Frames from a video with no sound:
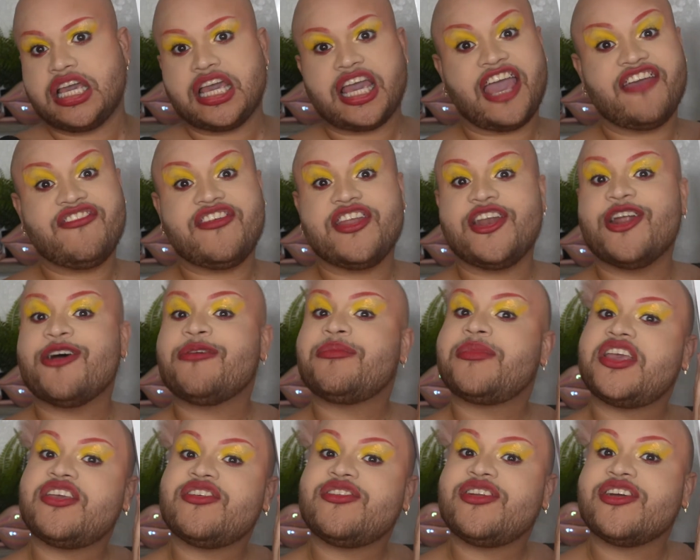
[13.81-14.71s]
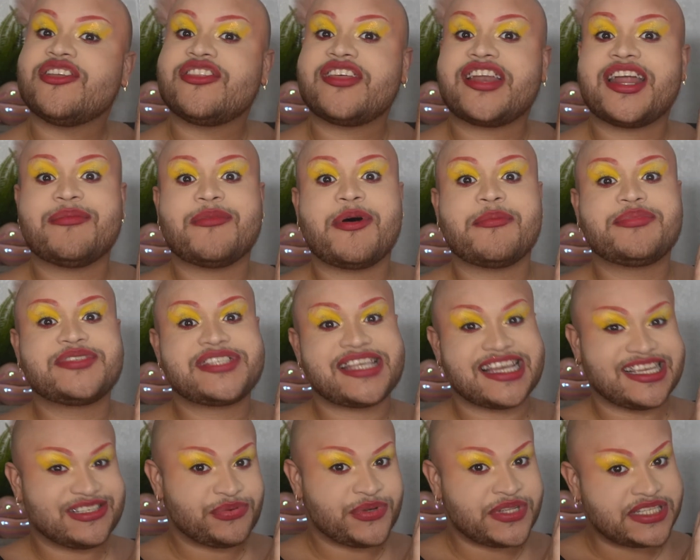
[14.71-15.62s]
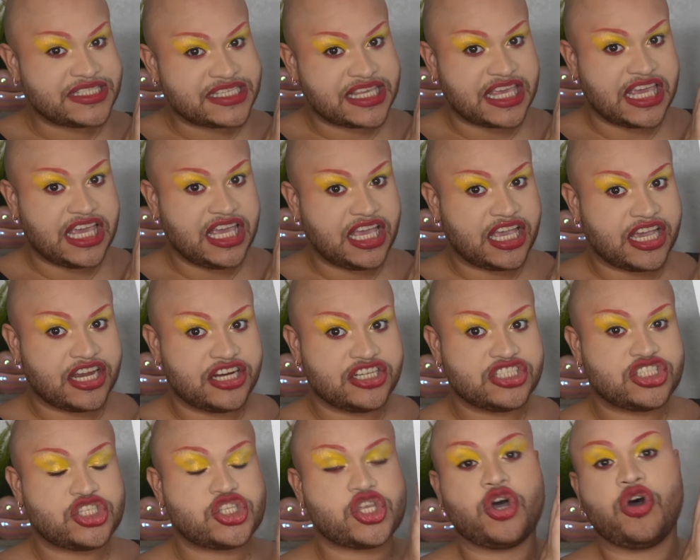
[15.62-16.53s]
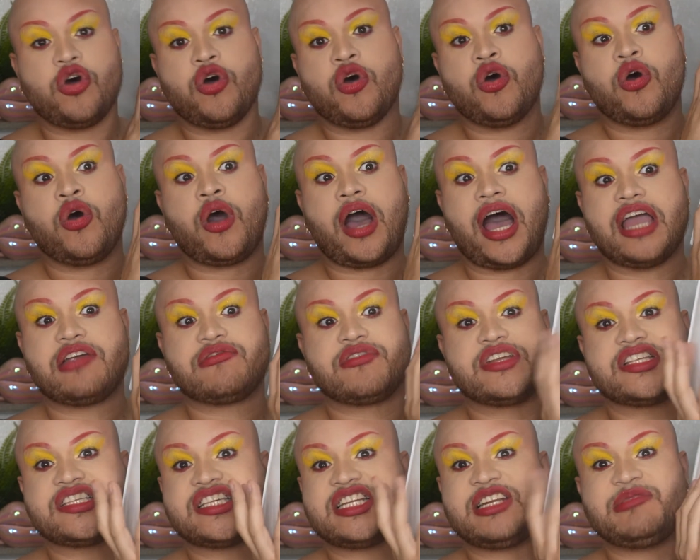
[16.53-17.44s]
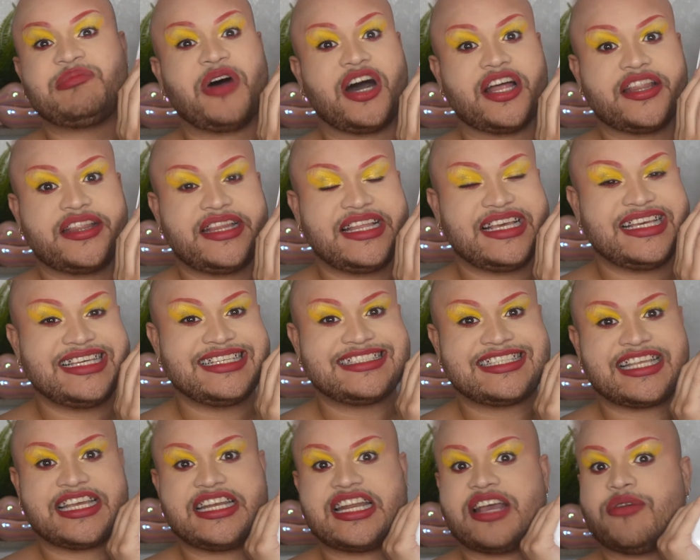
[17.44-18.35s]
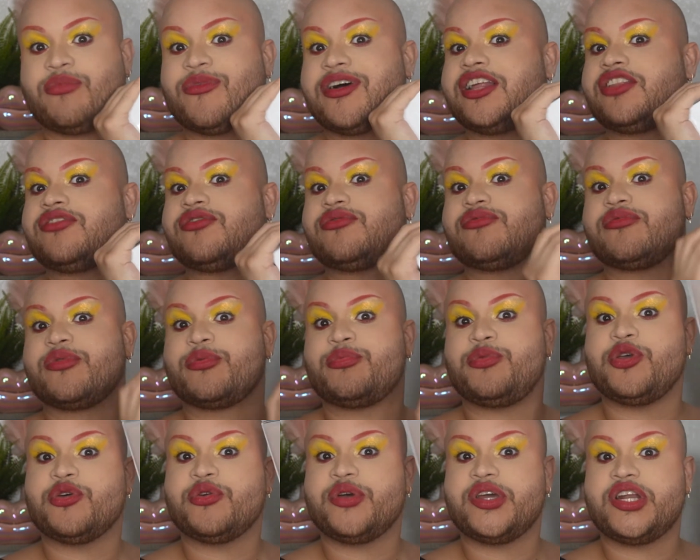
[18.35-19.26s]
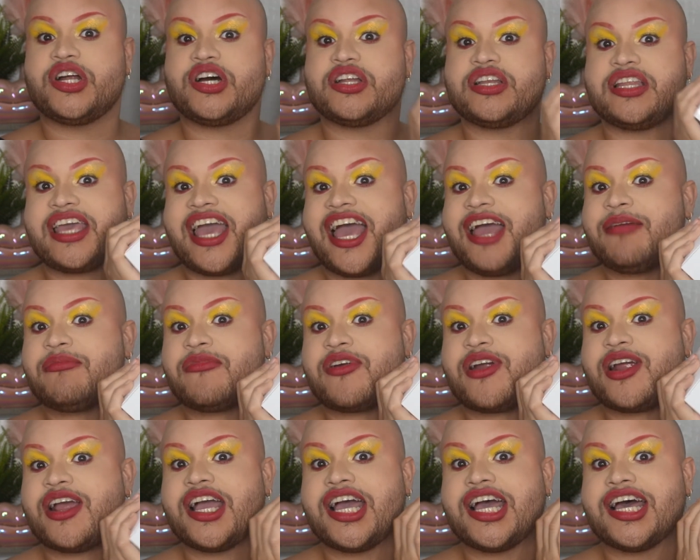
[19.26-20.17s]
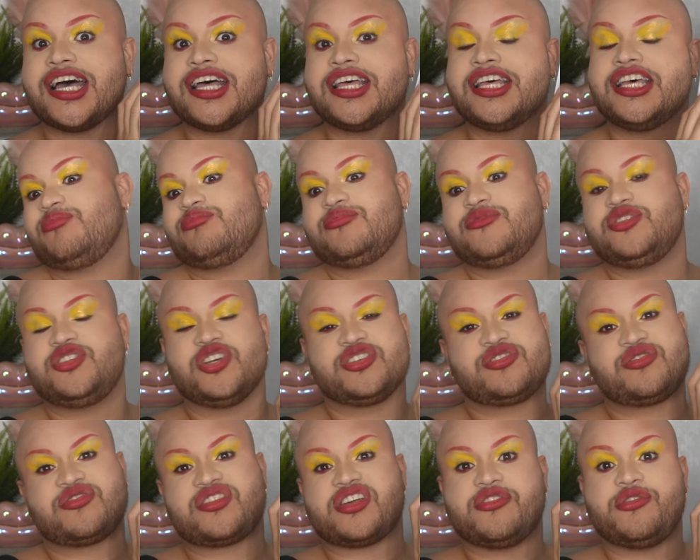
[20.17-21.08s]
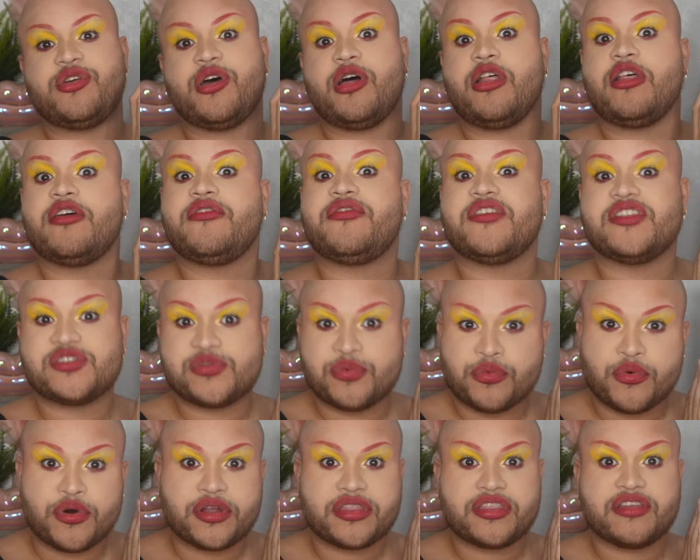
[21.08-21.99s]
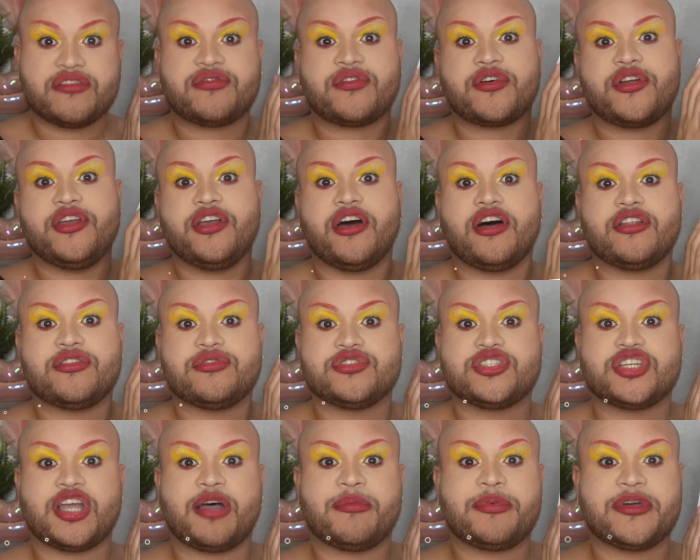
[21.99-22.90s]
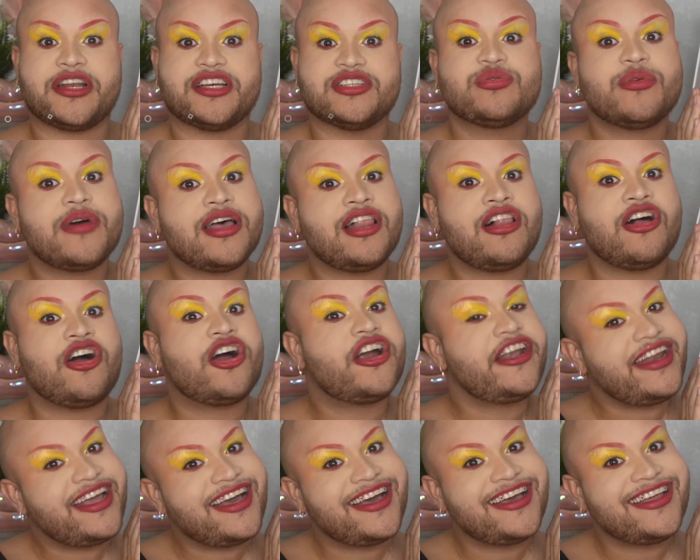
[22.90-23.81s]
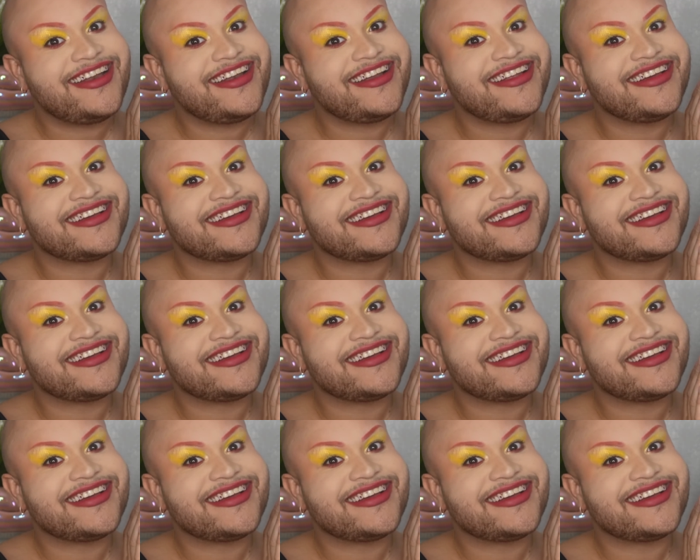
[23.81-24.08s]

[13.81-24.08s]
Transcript: If you know me, you know that I'm obsessed with skincare, so I recently bought this and I wanted to review it on camera, just to tell you all if it's worth it for y'all to shop it as well or not.